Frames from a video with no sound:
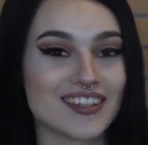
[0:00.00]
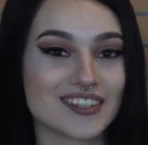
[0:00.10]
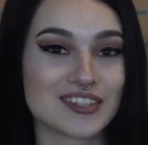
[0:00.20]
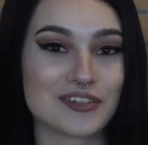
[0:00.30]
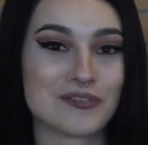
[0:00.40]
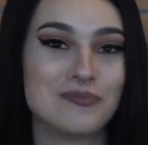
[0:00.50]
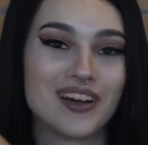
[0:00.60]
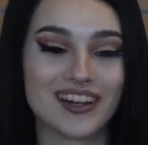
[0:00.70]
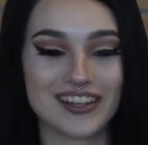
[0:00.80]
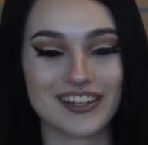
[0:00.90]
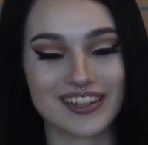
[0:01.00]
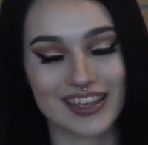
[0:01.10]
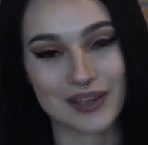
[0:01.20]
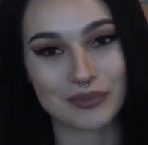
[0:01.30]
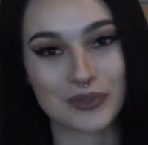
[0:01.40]
and so my
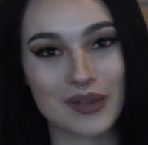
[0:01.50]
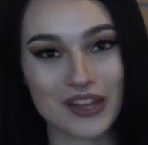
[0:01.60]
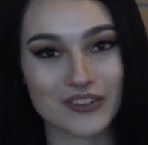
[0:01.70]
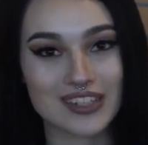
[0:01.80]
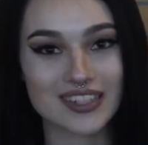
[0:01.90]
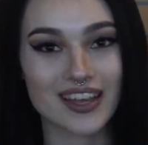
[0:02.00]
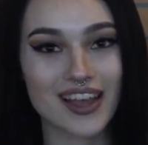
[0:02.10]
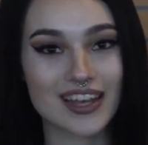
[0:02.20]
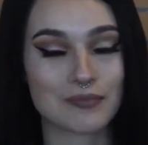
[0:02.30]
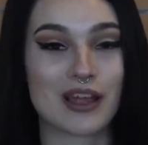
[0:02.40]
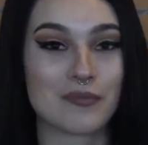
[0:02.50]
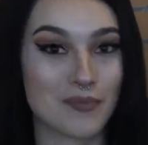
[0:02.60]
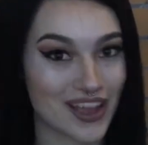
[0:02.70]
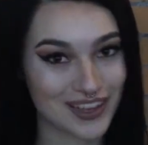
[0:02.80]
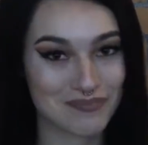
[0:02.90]
camera battery died and my
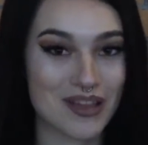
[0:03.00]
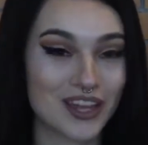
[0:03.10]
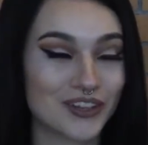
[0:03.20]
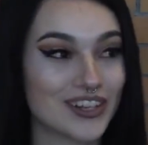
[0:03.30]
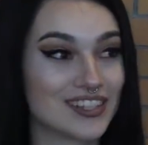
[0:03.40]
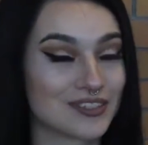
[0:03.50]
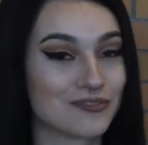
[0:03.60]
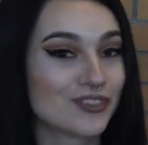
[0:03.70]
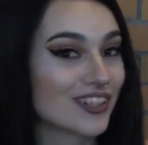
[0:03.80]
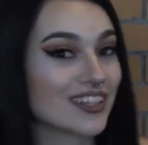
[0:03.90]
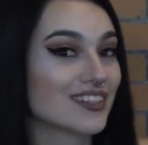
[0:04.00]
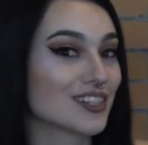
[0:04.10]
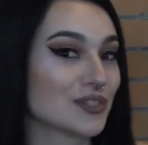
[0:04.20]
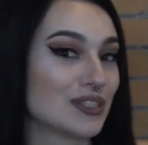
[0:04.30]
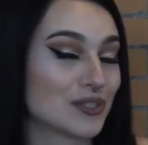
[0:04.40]
backup battery isn't working,
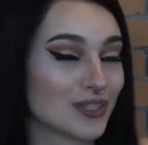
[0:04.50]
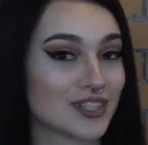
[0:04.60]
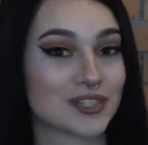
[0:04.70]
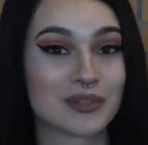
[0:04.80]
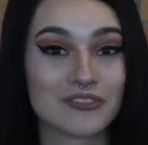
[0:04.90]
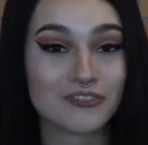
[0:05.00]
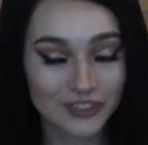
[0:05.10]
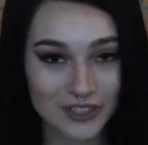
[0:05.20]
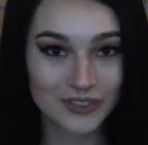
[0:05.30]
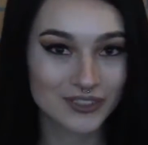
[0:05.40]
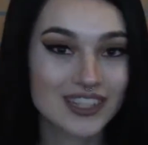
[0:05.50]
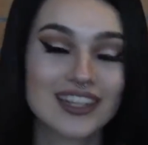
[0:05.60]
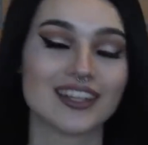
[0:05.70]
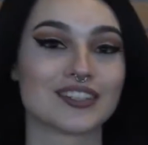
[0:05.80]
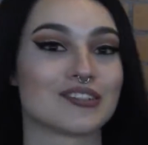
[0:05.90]
so we switched to my phone.
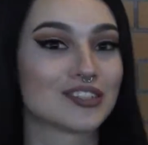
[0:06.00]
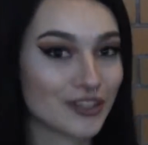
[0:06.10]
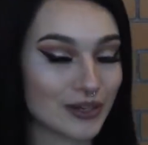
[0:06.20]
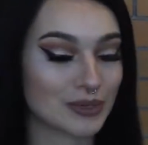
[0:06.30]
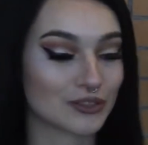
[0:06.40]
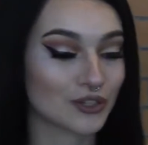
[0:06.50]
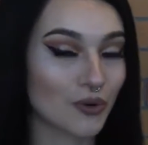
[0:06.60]
So sorry about the